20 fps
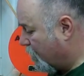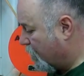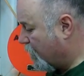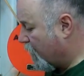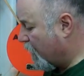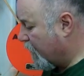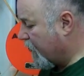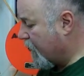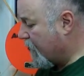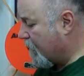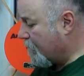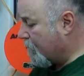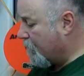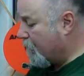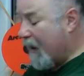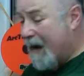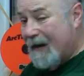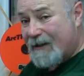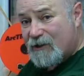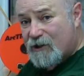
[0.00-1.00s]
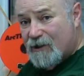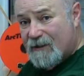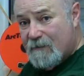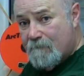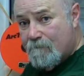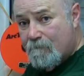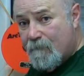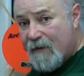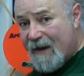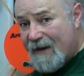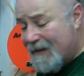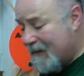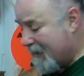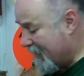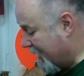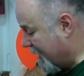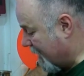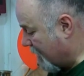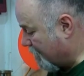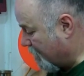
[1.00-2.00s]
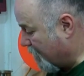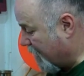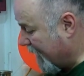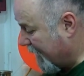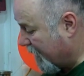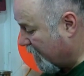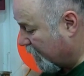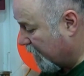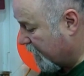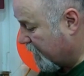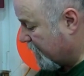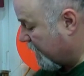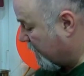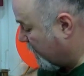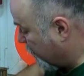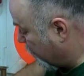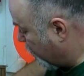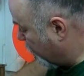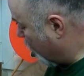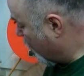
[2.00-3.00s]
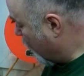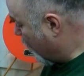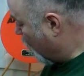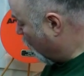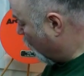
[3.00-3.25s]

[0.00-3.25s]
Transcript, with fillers: by actually bending it back on itself